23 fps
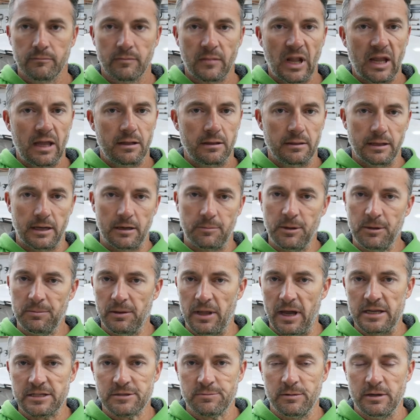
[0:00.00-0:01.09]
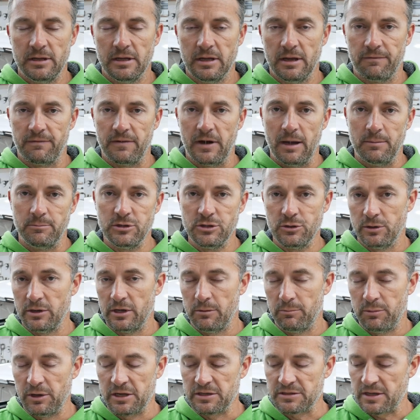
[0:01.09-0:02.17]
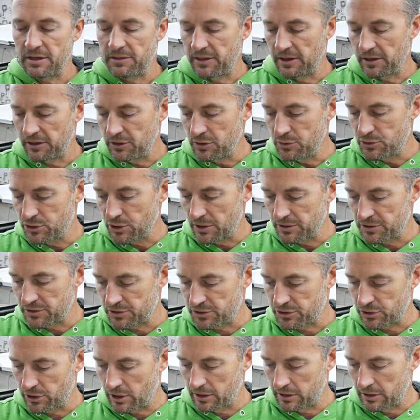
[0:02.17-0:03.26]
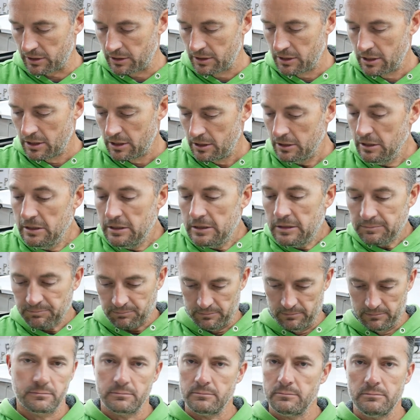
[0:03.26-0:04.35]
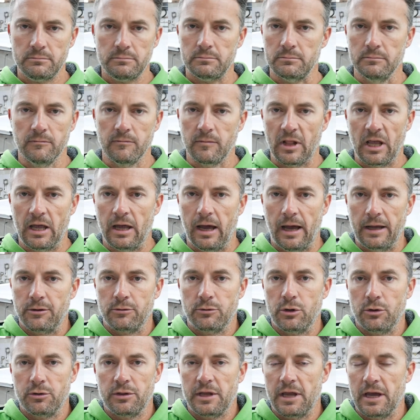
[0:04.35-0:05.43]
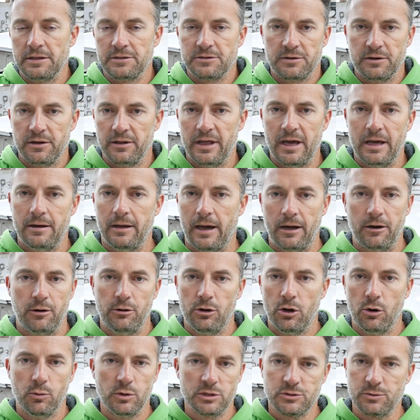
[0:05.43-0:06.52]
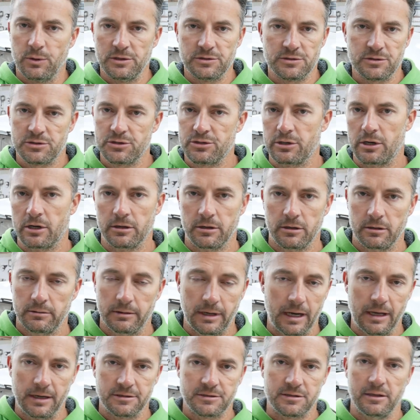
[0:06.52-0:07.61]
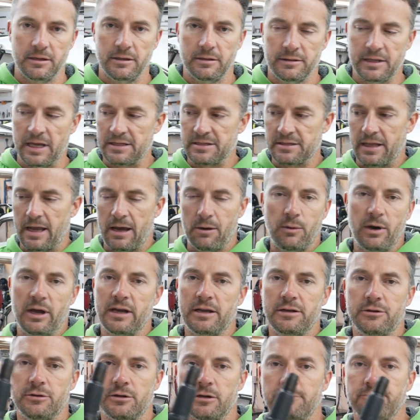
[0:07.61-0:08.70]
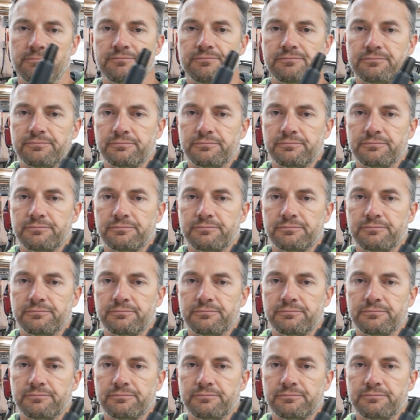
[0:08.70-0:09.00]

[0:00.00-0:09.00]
A lot of people ask me if I'm doing it because I think U joints are stronger. I don't know the answer to that. I don't know which ones are stronger, honestly. That's not why I do it.